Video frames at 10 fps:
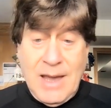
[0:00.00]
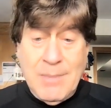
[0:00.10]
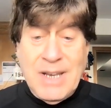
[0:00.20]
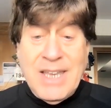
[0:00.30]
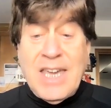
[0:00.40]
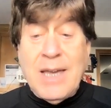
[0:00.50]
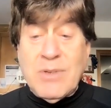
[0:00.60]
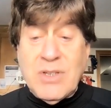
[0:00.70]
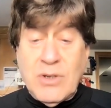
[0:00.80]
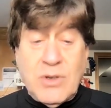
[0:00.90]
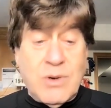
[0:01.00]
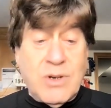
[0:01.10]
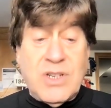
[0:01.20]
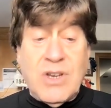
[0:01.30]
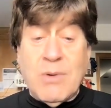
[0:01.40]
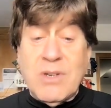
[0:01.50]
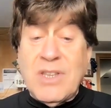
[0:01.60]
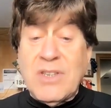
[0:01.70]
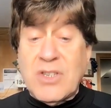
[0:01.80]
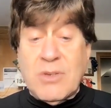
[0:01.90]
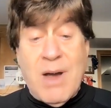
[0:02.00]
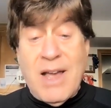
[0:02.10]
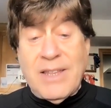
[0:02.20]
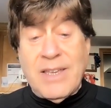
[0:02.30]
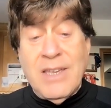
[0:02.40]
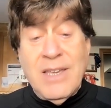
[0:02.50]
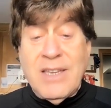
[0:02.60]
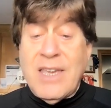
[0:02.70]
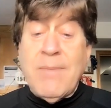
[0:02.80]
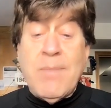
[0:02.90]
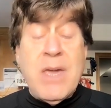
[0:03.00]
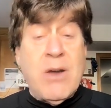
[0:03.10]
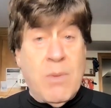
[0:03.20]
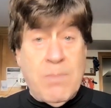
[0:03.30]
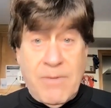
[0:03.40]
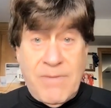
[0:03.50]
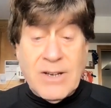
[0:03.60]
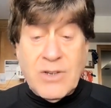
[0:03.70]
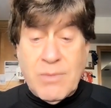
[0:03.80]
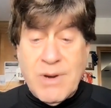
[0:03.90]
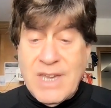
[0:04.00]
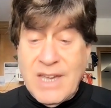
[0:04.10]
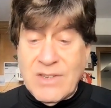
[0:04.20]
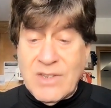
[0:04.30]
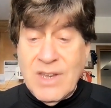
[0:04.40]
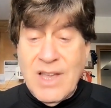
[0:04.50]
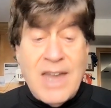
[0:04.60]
Emily came to the door, she always did smiling, gave me her perfunctory kiss.